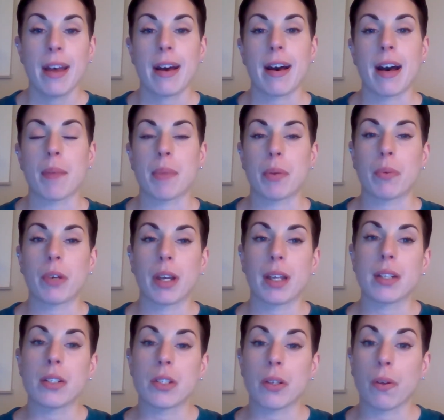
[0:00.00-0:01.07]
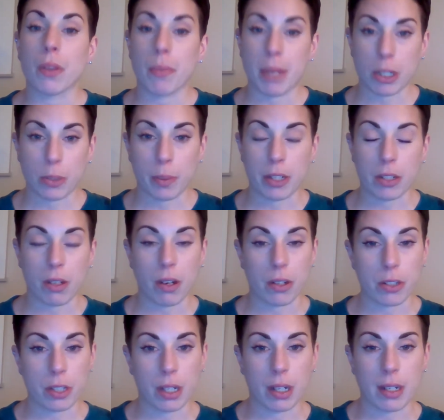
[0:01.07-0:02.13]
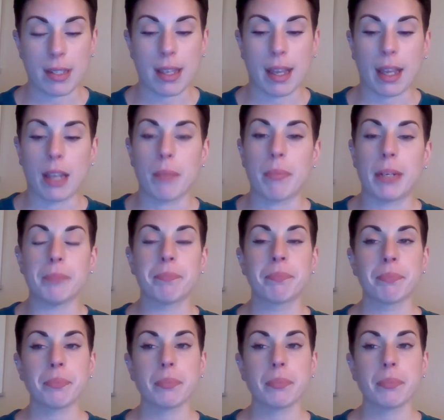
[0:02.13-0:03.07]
And we'll get into the bench press arch here in a second. But